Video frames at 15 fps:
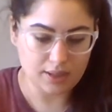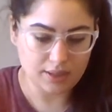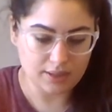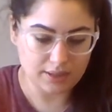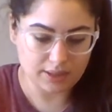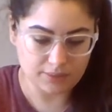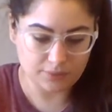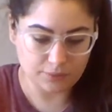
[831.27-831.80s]

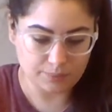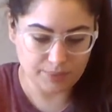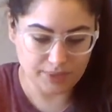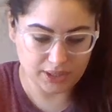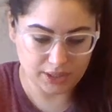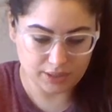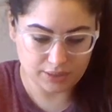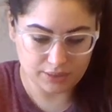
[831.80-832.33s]
there will
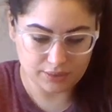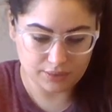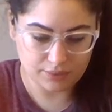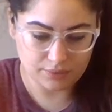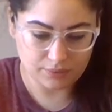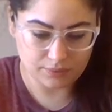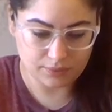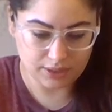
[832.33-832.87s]
be
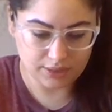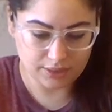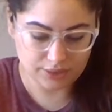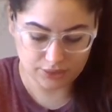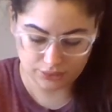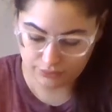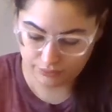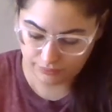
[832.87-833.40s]
1,
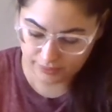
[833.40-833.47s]
2,